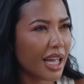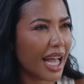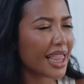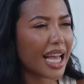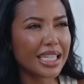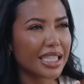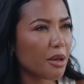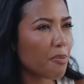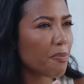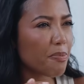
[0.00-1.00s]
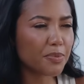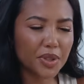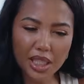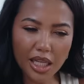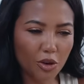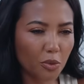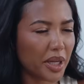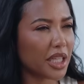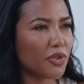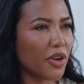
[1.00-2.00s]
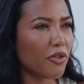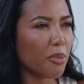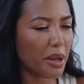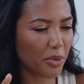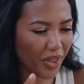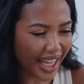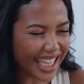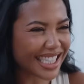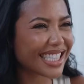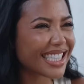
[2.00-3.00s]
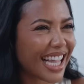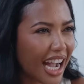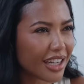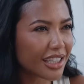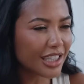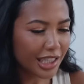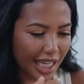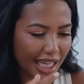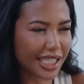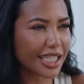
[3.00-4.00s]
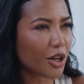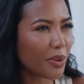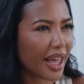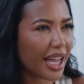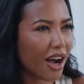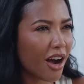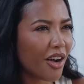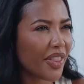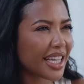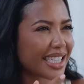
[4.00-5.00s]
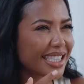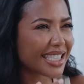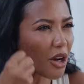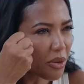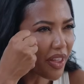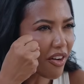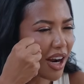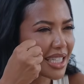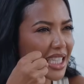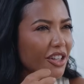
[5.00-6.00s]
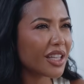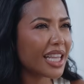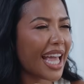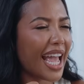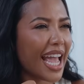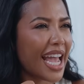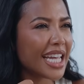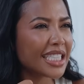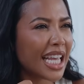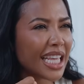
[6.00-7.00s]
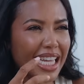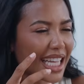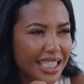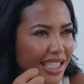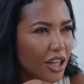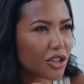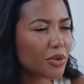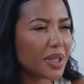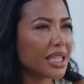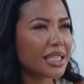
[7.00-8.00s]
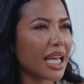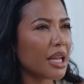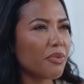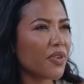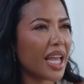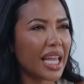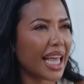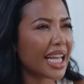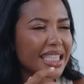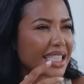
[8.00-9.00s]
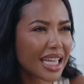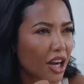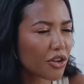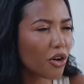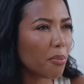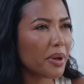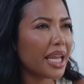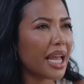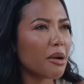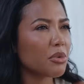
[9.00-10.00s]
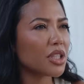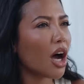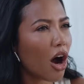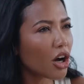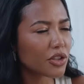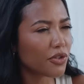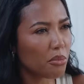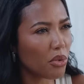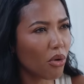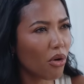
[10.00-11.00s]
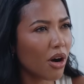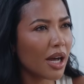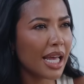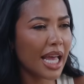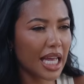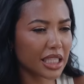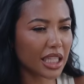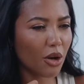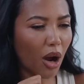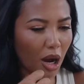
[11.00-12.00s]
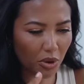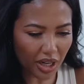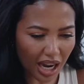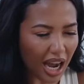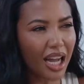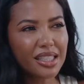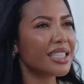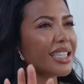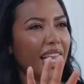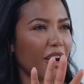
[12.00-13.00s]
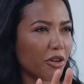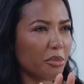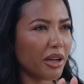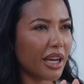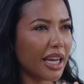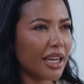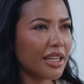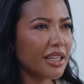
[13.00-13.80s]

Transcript: And that is the single biggest thing for people. They get stuck. They get stuck where they are. They get stuck with their idea in their head. They get stuck doing the same thing. They get stuck not being able to ask for more. And so I want to unstick everybody.